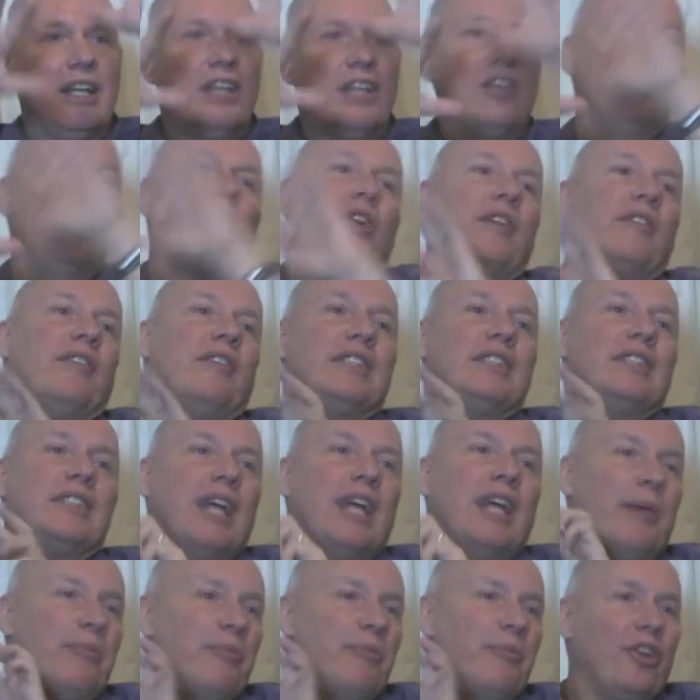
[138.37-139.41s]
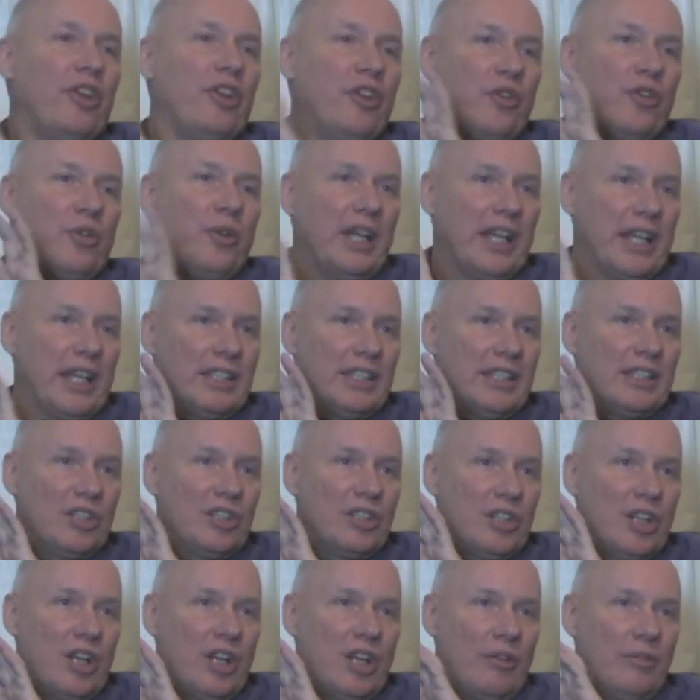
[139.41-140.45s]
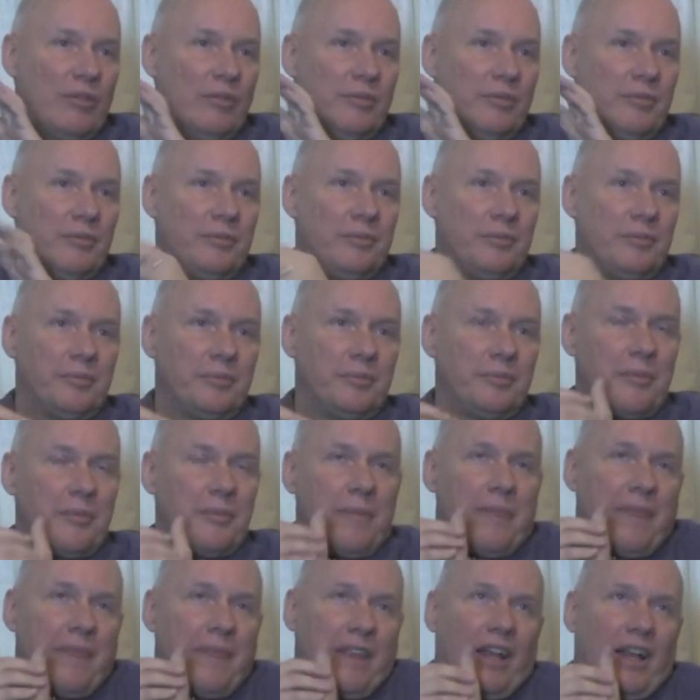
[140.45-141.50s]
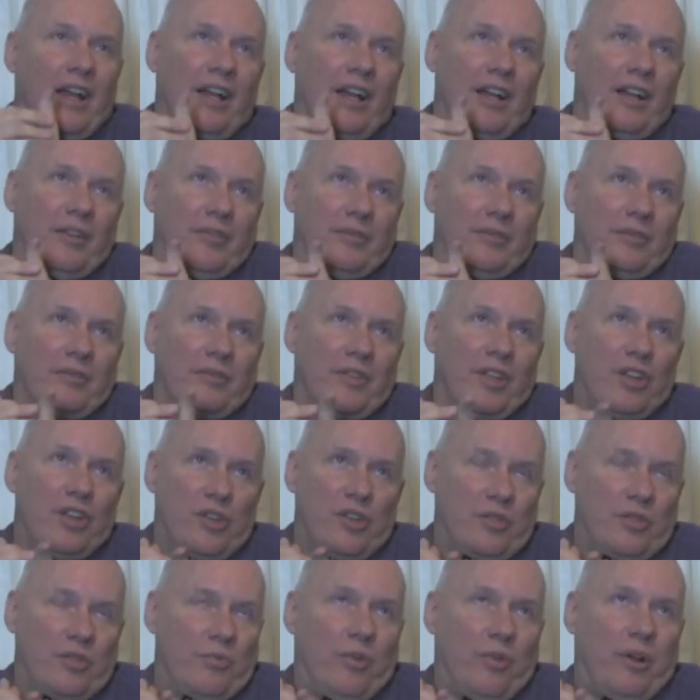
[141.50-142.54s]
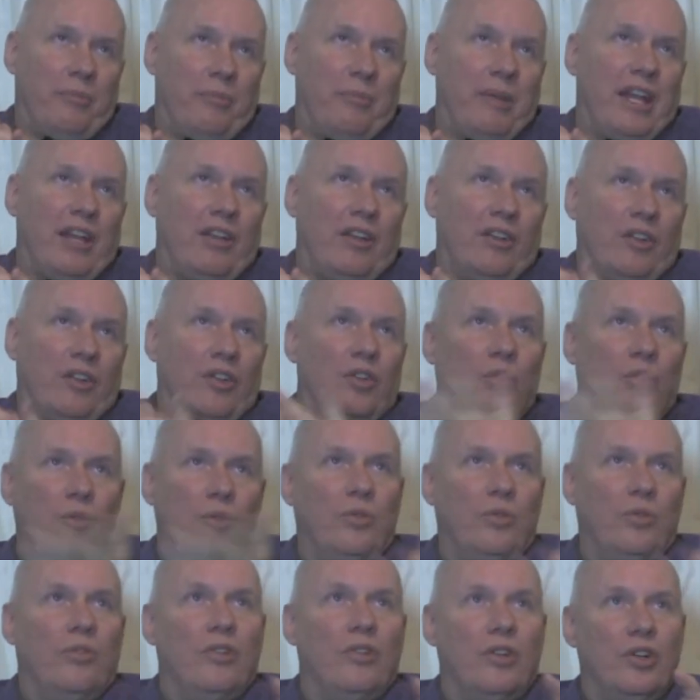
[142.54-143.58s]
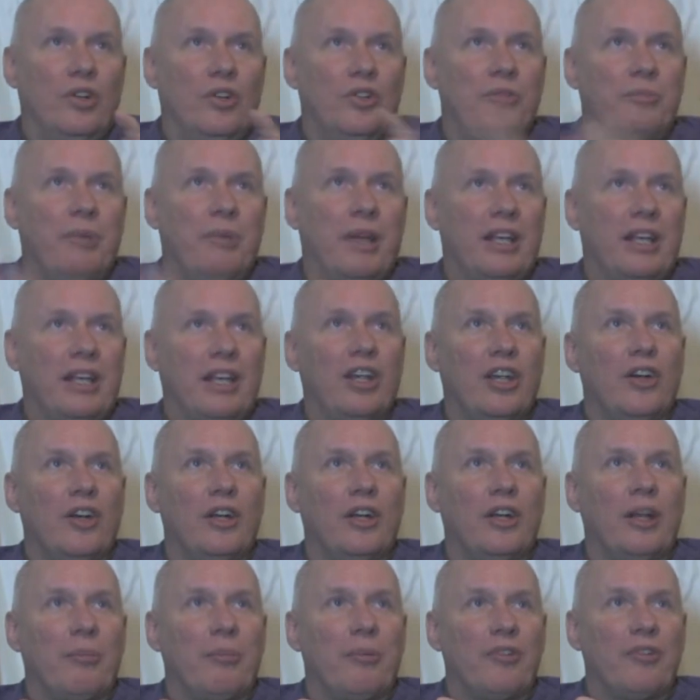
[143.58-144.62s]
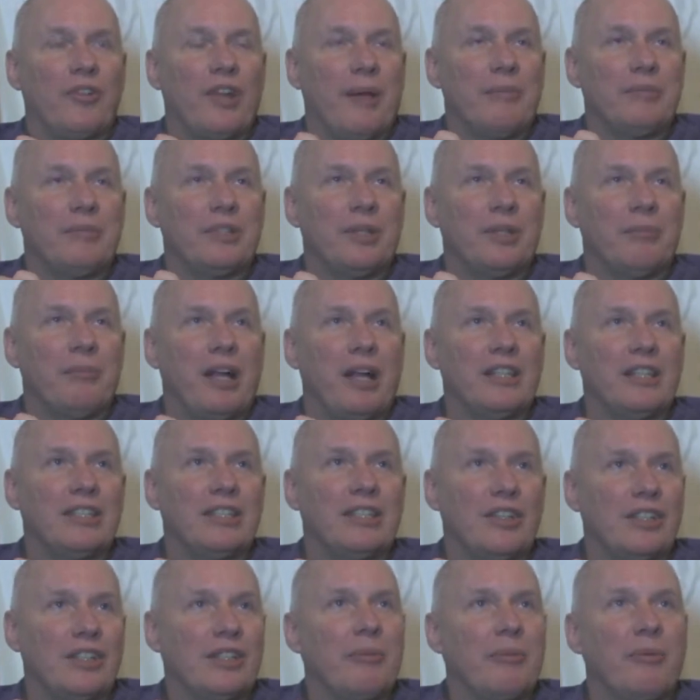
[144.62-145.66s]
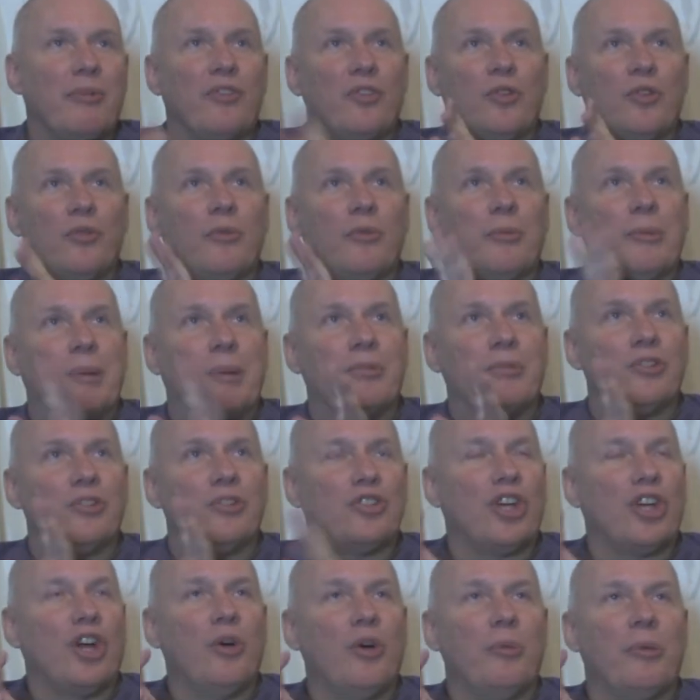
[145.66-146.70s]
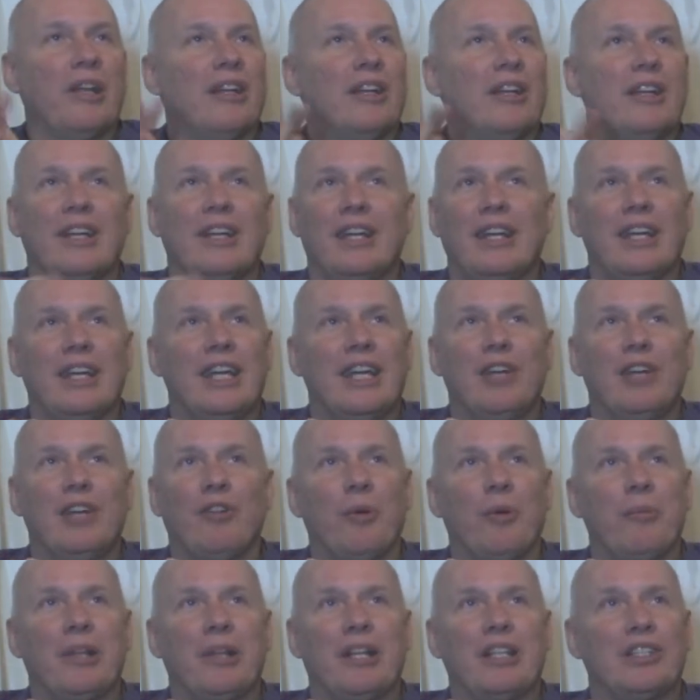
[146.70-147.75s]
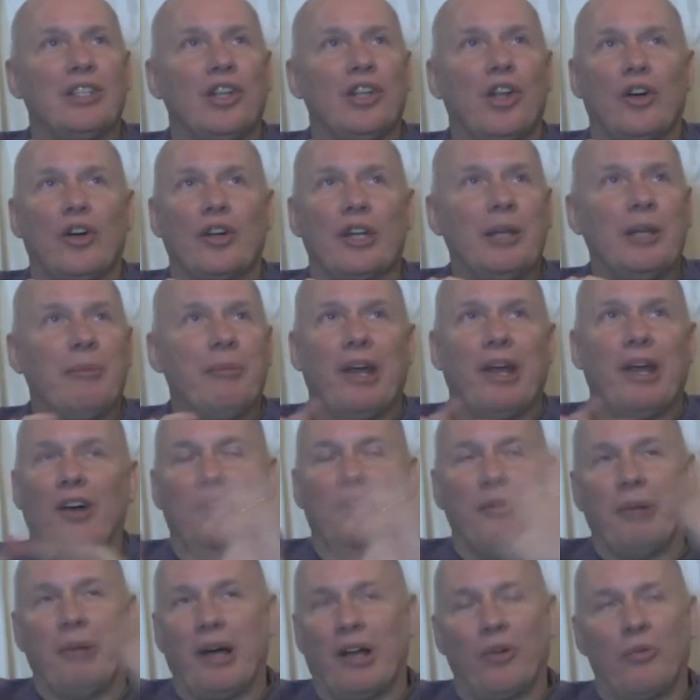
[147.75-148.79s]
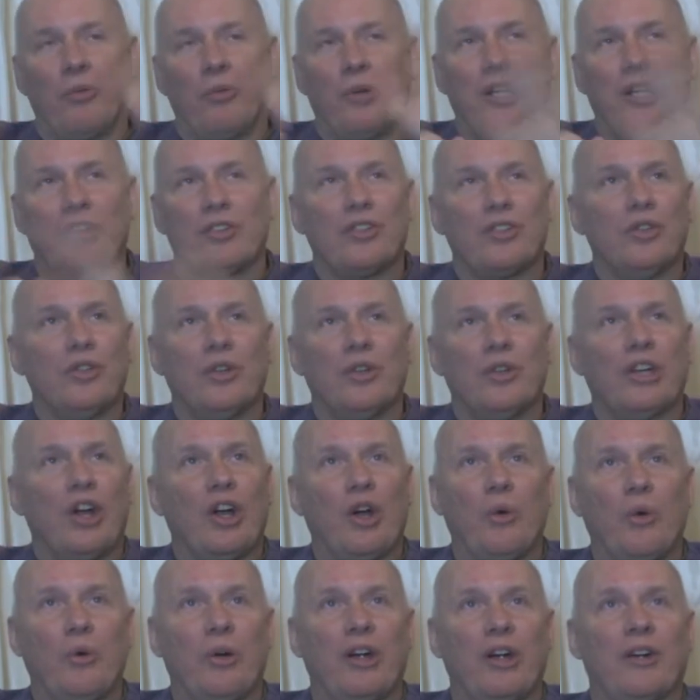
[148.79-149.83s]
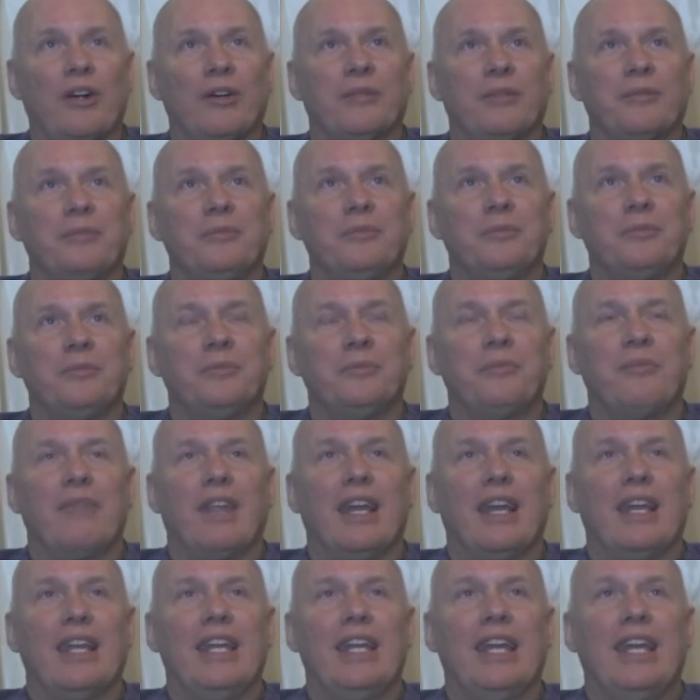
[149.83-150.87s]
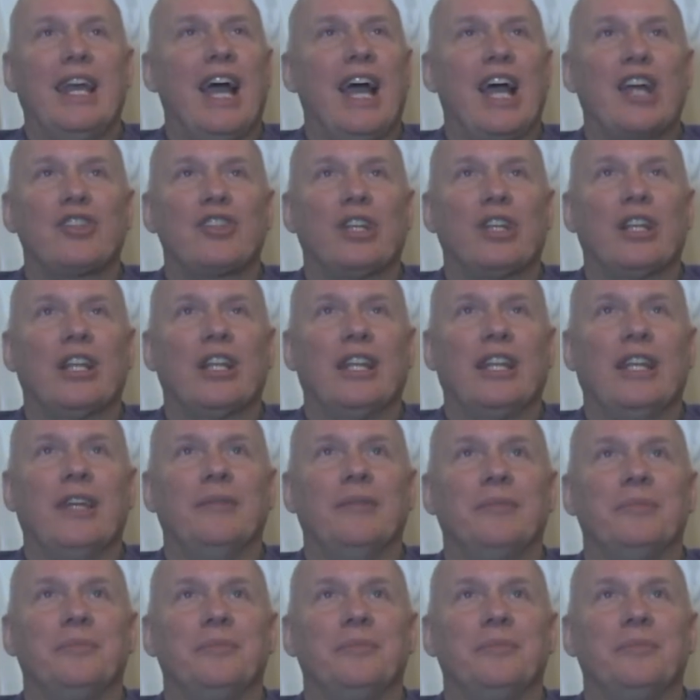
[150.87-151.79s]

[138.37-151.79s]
You don't even stop for the trinkets, you know. There's one man who's been here a number of times to the monastery. Some of you remember Joe, but he wrote me this long email about a week or two ago where he actually,